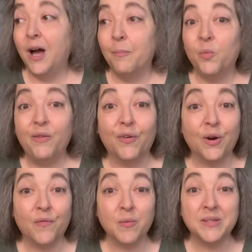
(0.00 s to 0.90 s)
We've
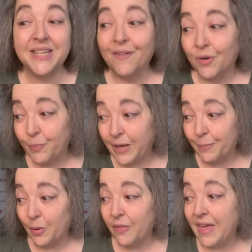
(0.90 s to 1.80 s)
heard from several
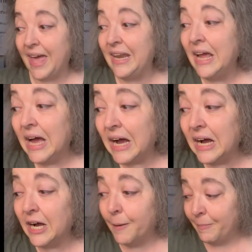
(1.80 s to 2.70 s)
people that,
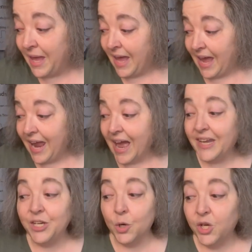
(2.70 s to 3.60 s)
hey, I
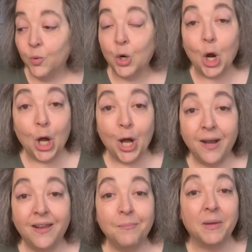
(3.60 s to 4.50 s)
didn't know you were on.